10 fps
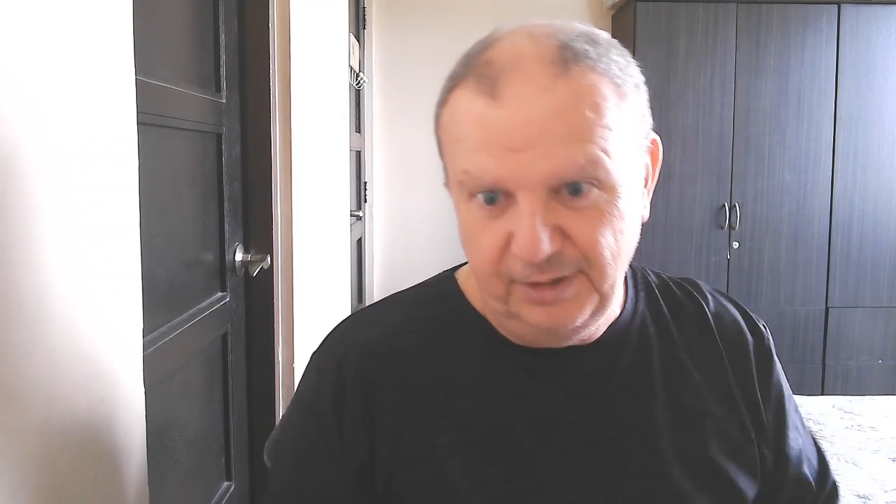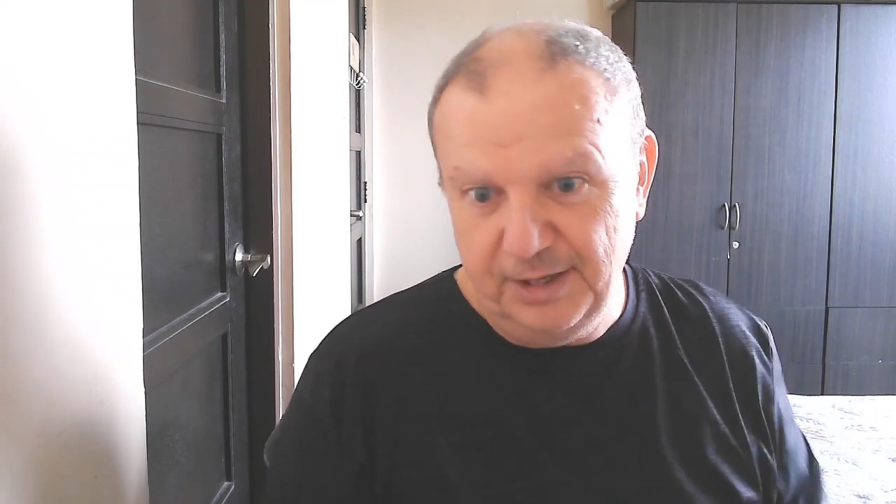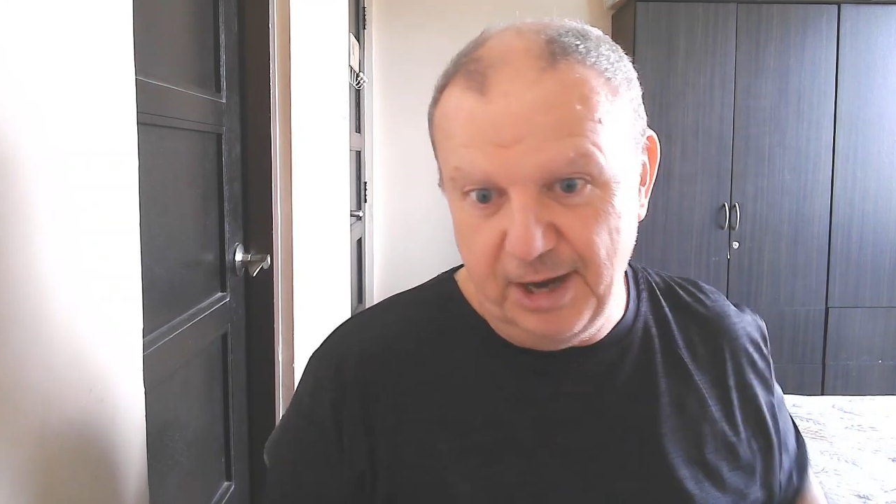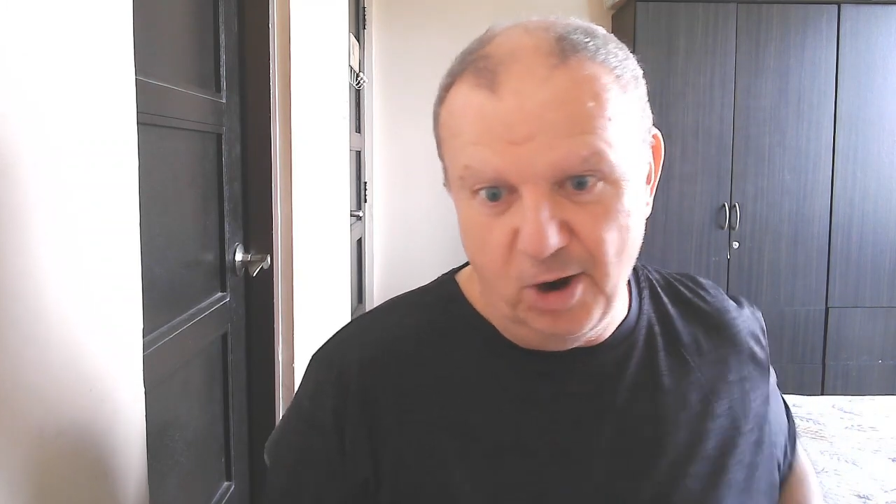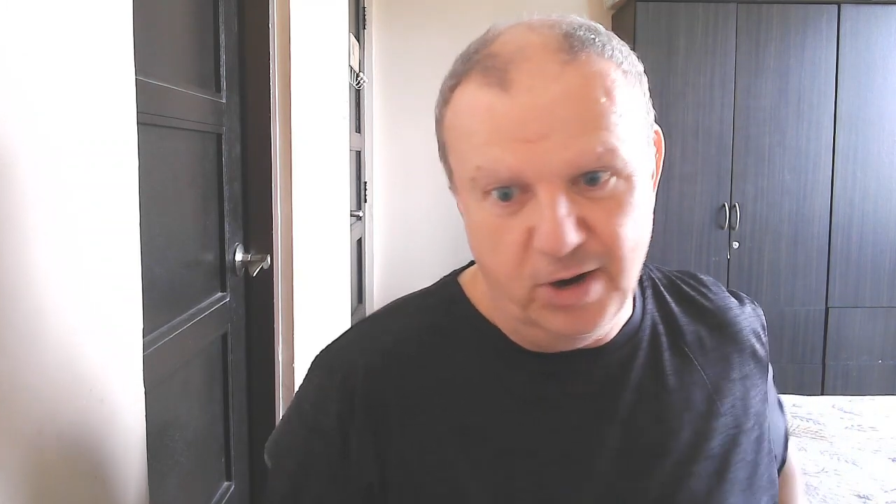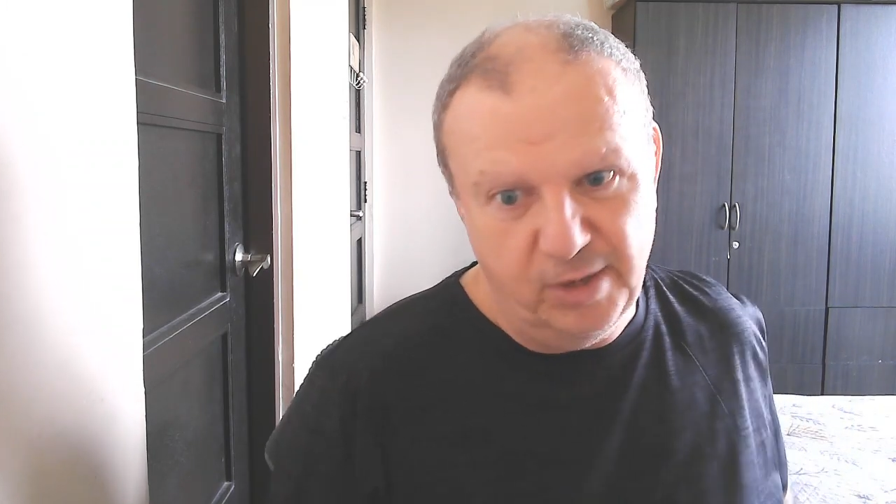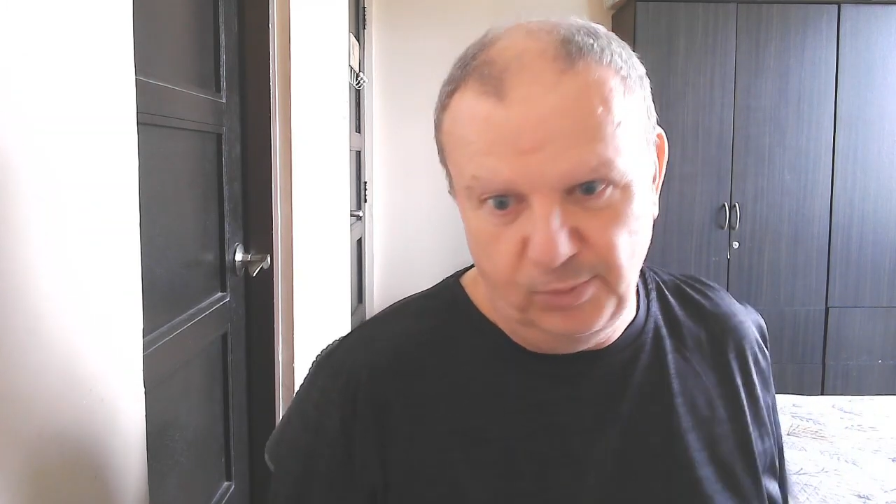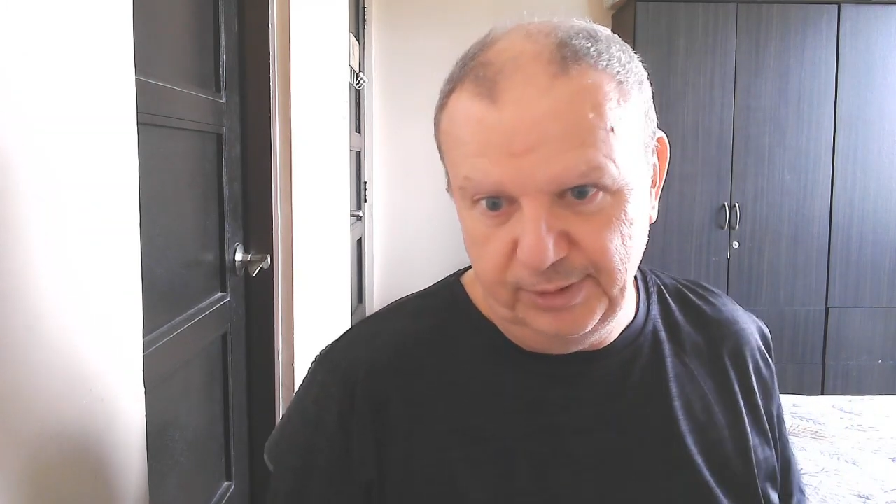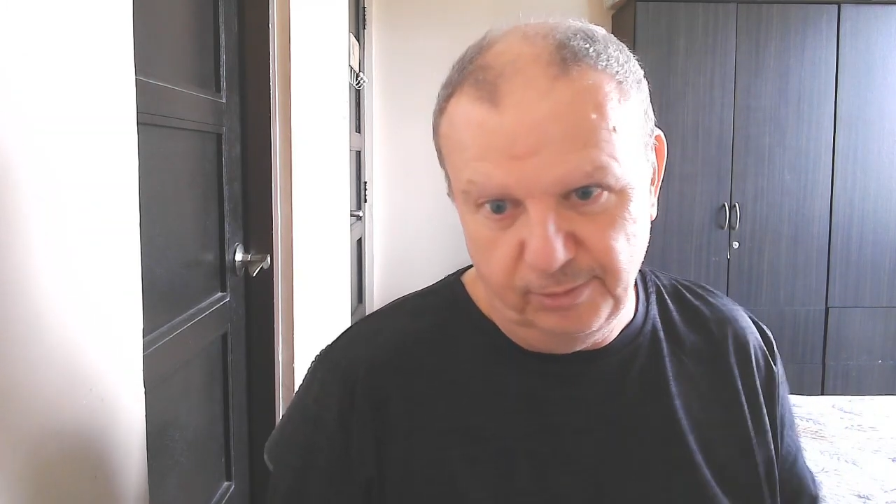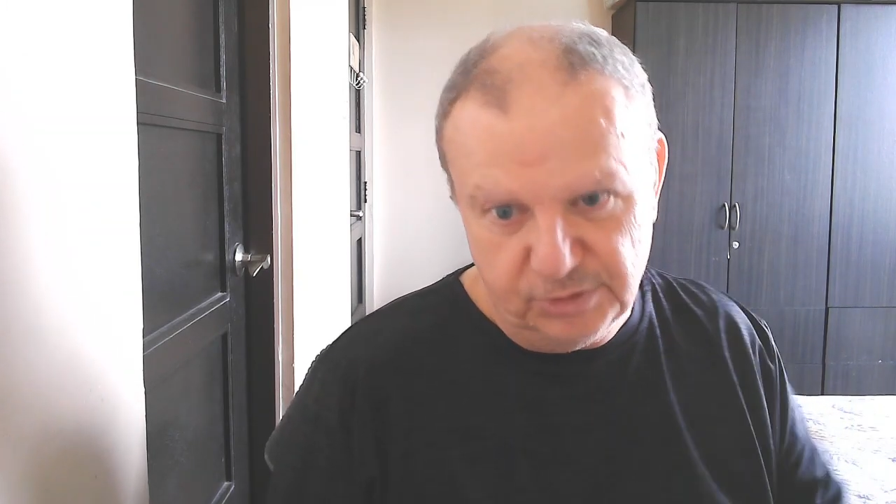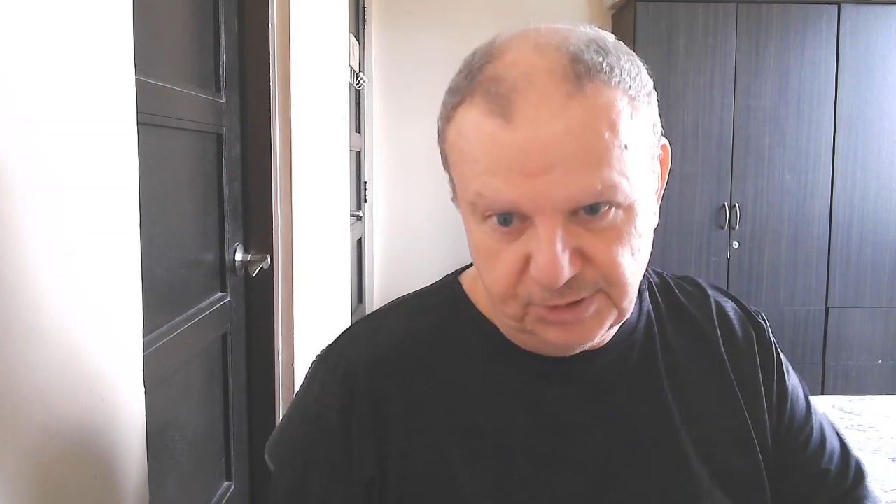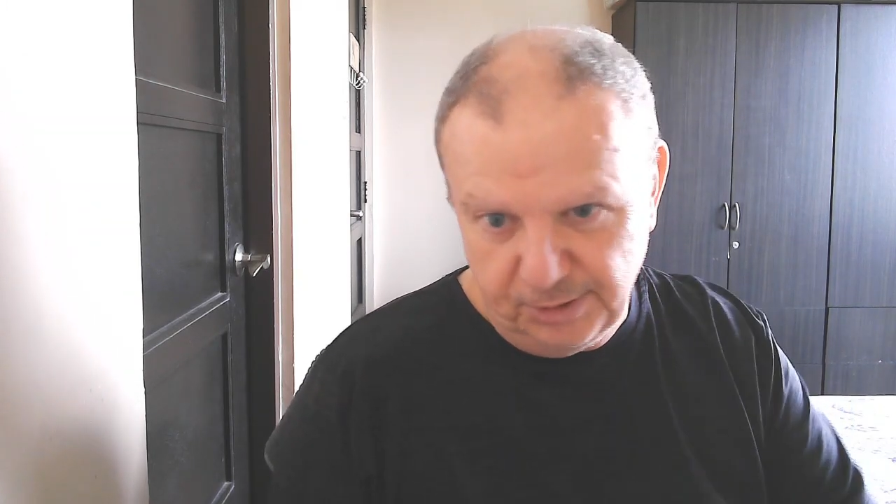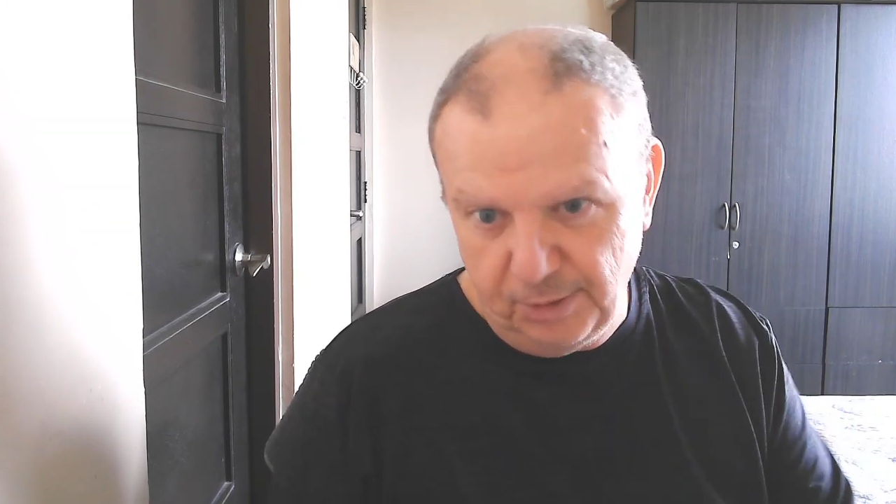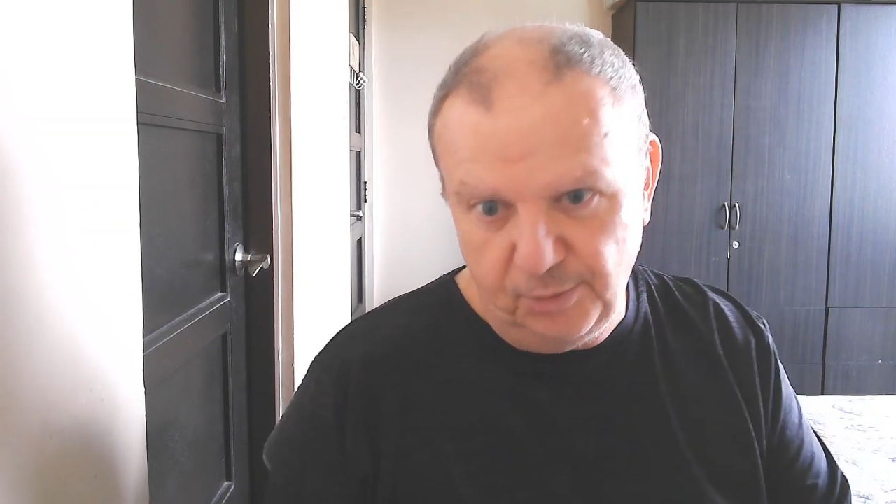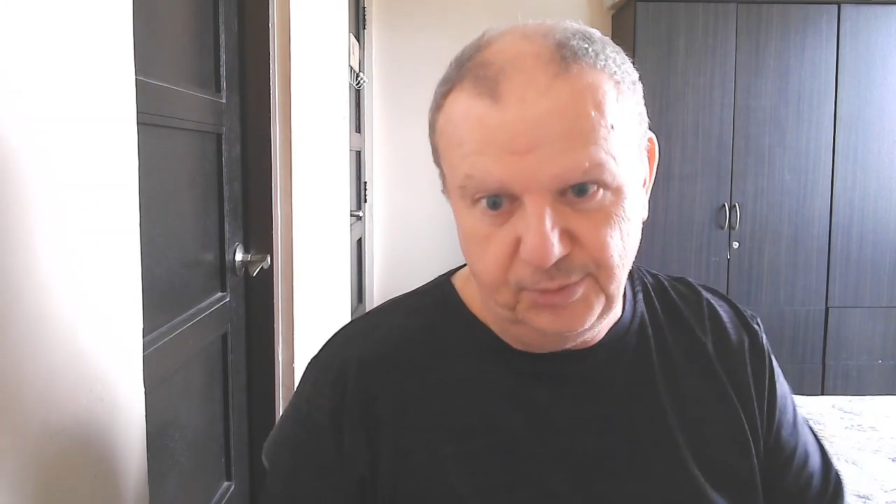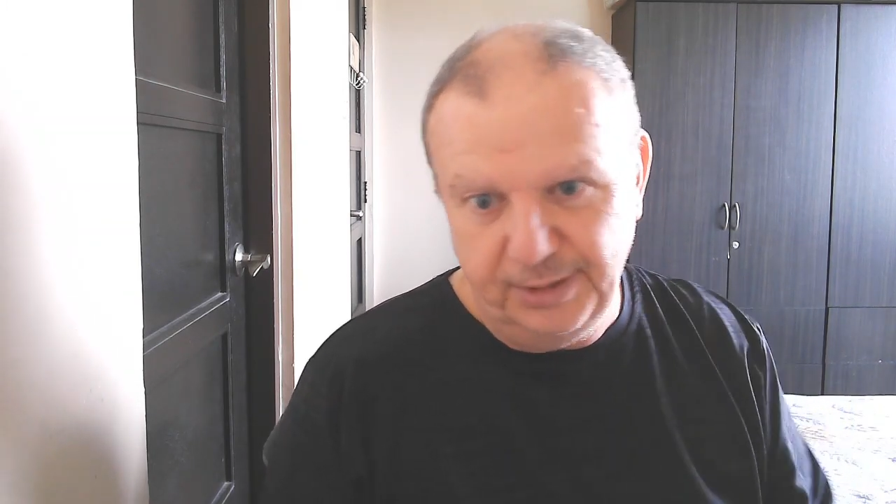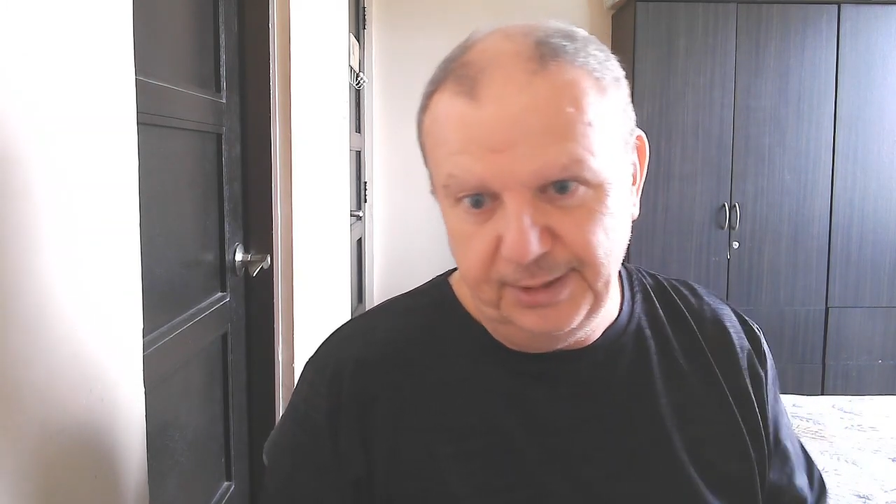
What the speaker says: an area where there was no,